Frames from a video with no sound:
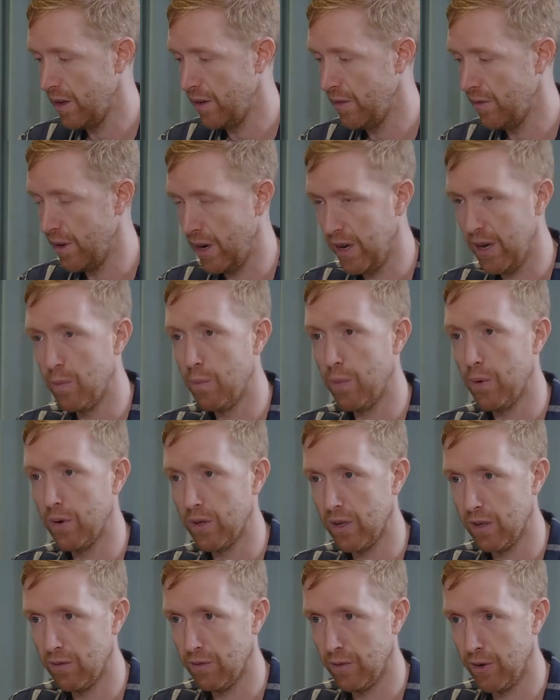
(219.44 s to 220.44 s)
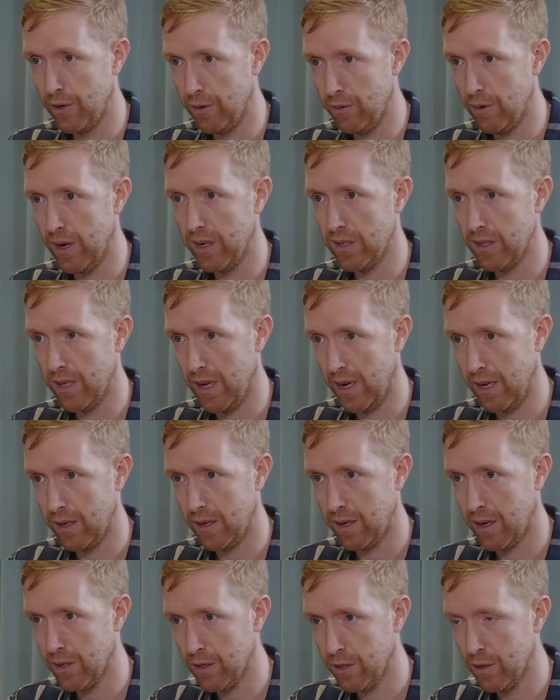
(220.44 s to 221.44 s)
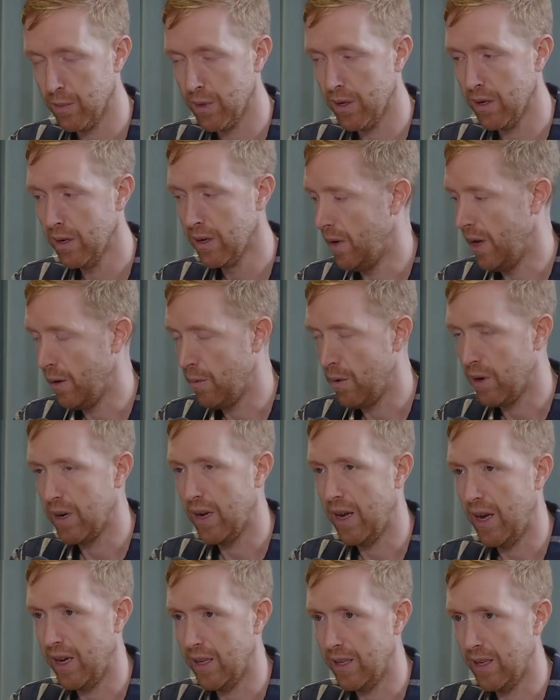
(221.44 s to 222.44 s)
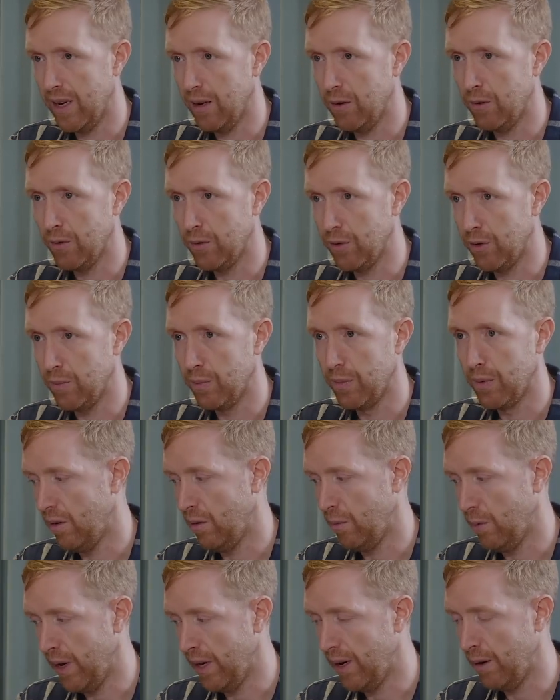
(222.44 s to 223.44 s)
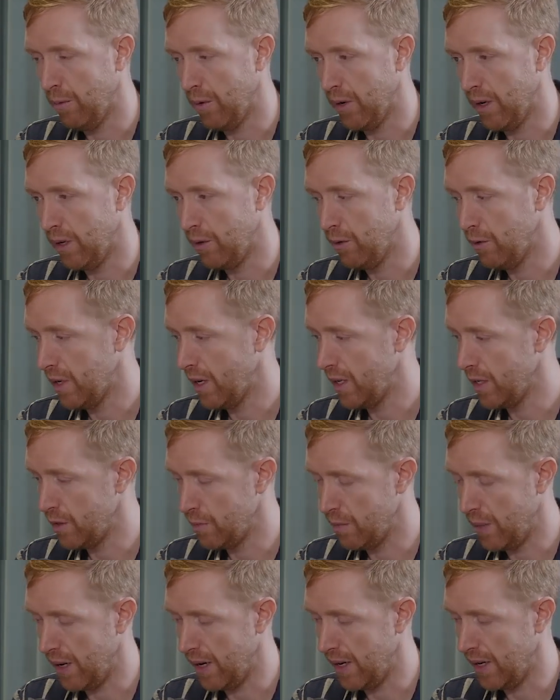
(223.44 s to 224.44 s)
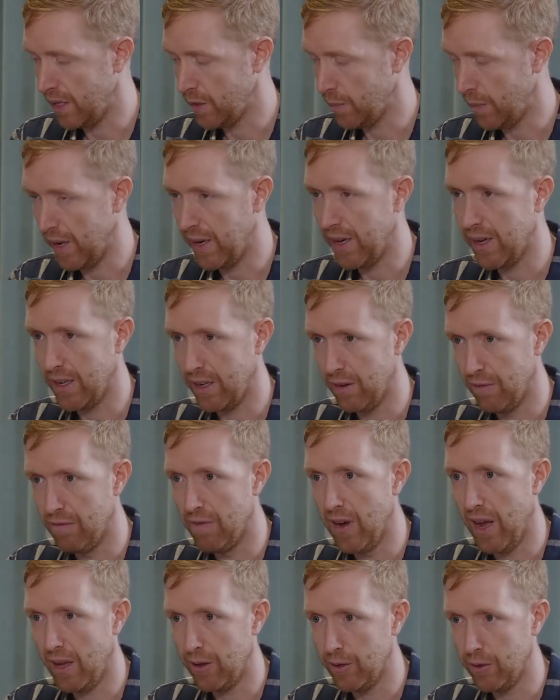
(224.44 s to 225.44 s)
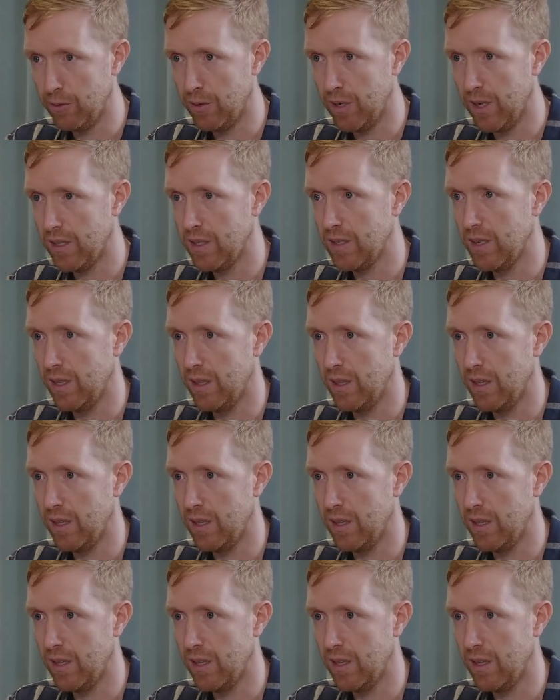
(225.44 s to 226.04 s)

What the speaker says: very important for you as the end customer, they want to add that on top. The way they want to do that is by explaining the value that's in